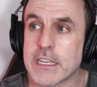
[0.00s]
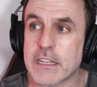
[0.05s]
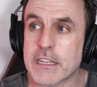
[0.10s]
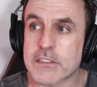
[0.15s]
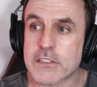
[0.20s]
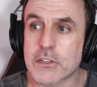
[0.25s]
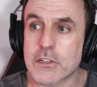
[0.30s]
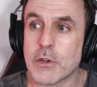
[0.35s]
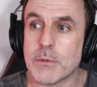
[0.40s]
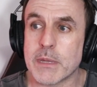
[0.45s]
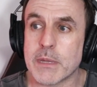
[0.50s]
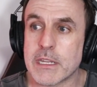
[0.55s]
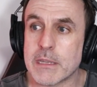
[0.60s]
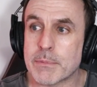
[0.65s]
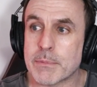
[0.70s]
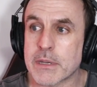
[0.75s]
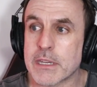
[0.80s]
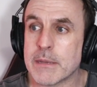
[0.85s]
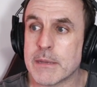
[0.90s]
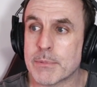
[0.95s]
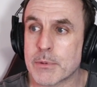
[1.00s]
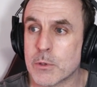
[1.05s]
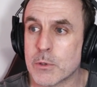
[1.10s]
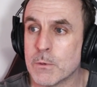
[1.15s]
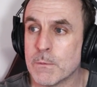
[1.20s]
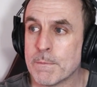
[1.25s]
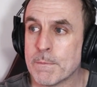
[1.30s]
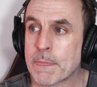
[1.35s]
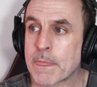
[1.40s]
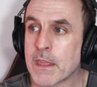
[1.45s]
so many
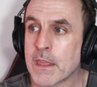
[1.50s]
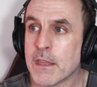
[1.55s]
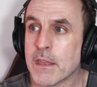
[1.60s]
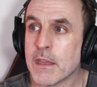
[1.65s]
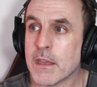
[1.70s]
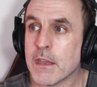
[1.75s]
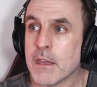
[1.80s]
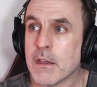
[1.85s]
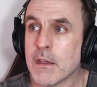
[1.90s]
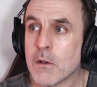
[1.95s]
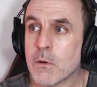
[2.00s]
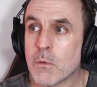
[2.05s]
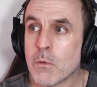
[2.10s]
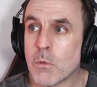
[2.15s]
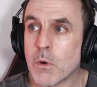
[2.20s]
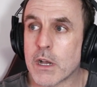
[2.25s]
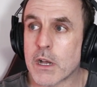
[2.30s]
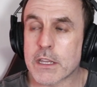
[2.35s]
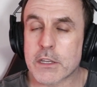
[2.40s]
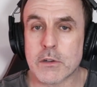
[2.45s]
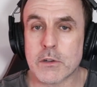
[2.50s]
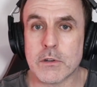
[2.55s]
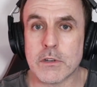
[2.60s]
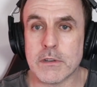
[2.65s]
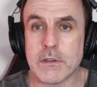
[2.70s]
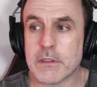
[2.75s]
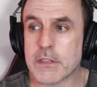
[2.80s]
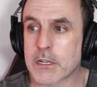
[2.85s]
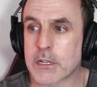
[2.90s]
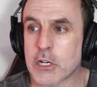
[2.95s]
people? Why
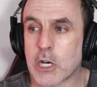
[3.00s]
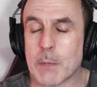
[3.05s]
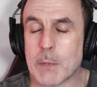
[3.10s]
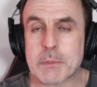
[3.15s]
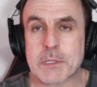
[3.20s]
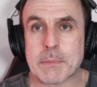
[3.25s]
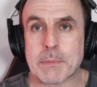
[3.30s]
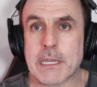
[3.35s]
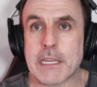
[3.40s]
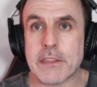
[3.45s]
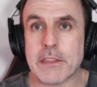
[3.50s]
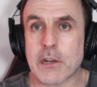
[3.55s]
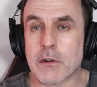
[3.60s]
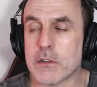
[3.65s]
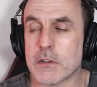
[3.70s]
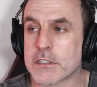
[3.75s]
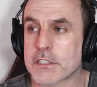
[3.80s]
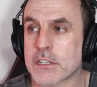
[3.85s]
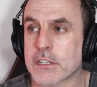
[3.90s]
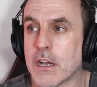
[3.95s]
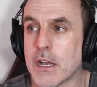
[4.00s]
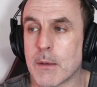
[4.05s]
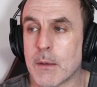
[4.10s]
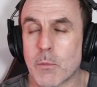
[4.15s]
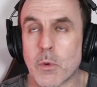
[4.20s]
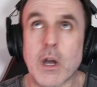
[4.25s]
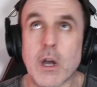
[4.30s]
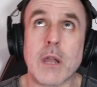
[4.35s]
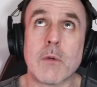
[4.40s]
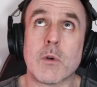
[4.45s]
couldn't the cops be there on time?
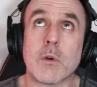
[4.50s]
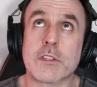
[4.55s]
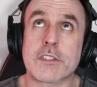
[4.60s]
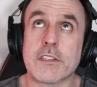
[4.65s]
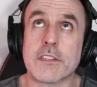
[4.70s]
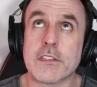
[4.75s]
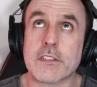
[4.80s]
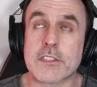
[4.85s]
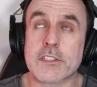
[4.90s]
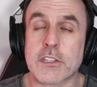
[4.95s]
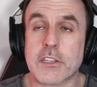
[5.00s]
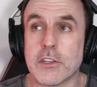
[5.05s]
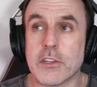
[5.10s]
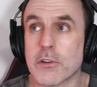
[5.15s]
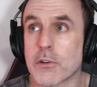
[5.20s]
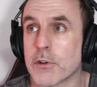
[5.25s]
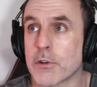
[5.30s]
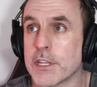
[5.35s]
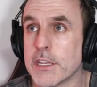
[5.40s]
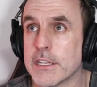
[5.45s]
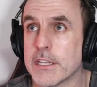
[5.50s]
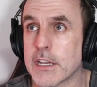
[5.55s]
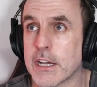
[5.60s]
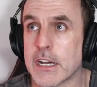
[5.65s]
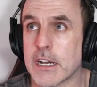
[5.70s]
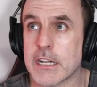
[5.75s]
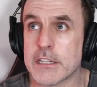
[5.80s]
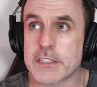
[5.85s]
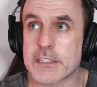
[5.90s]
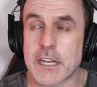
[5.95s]
Why wasn't the security
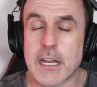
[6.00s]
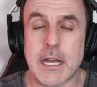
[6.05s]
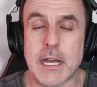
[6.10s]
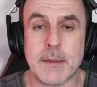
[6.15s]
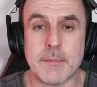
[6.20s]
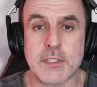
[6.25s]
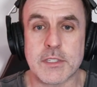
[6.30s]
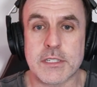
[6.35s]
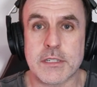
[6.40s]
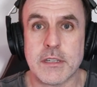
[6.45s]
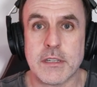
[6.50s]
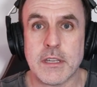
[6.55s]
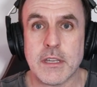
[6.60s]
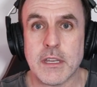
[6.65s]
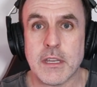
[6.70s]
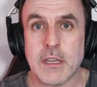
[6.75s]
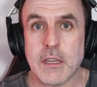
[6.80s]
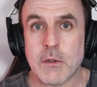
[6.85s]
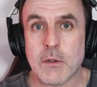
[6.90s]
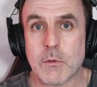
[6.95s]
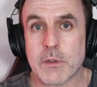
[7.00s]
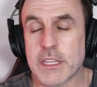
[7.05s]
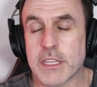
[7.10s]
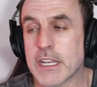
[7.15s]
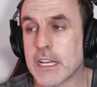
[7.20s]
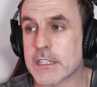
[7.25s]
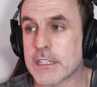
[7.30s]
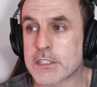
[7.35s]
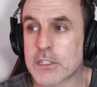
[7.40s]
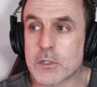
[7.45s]
guards armed? When the
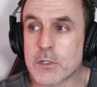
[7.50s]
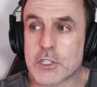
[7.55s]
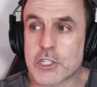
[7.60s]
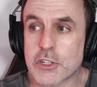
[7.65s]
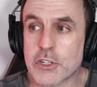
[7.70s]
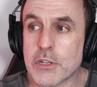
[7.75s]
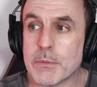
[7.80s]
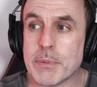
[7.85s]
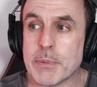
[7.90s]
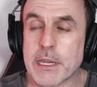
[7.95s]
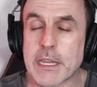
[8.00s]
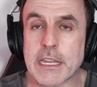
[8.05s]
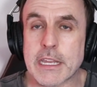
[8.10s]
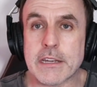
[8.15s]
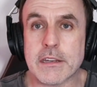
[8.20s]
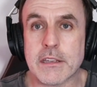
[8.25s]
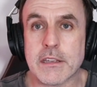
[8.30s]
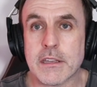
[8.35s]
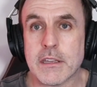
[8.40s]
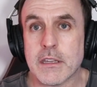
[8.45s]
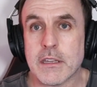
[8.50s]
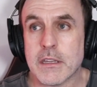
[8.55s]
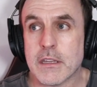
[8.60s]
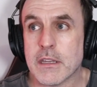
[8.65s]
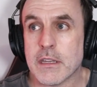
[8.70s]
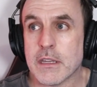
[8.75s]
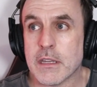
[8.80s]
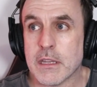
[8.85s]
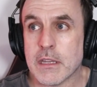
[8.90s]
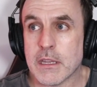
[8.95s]
answer should have been
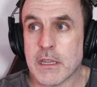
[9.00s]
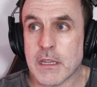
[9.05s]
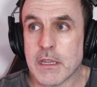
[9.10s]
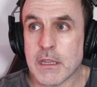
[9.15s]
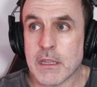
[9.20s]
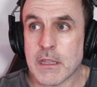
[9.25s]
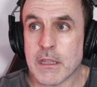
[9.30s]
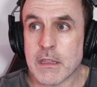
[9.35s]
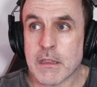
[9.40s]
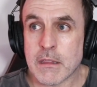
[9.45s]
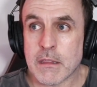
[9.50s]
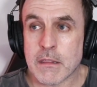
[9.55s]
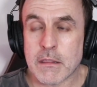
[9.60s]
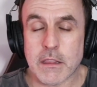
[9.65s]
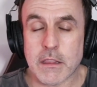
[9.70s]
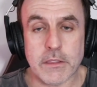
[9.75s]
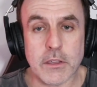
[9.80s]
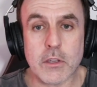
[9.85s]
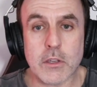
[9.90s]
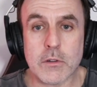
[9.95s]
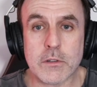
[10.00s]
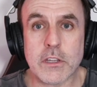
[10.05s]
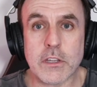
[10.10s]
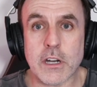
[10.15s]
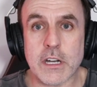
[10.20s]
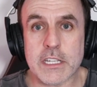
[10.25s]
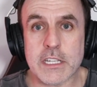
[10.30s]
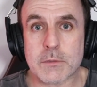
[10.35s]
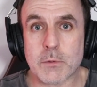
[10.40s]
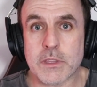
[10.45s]
that the good
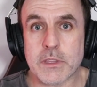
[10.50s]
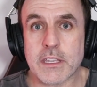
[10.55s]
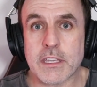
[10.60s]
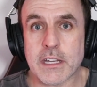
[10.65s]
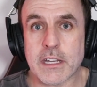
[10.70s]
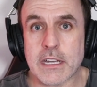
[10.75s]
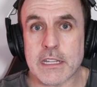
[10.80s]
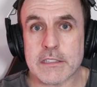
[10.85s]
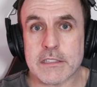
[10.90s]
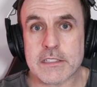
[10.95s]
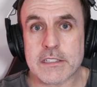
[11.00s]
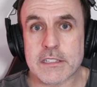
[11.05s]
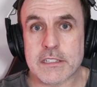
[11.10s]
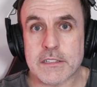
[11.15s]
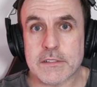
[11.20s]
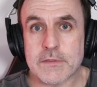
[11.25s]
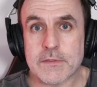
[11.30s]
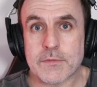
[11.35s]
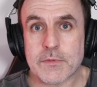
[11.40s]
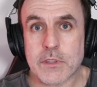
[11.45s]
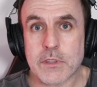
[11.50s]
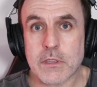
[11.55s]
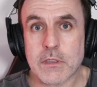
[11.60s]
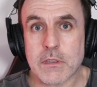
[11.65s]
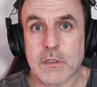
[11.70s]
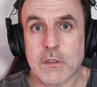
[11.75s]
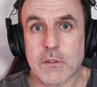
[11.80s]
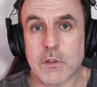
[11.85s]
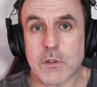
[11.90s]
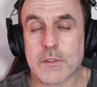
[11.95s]
guys with the guns
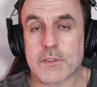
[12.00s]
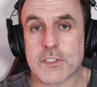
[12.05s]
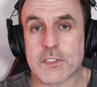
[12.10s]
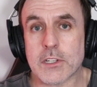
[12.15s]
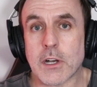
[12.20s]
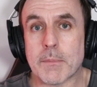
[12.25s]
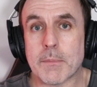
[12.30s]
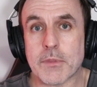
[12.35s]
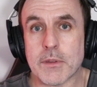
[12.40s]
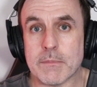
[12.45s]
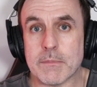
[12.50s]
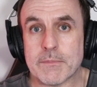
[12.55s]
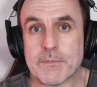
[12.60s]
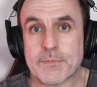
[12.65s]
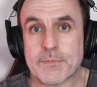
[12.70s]
could have stopped them.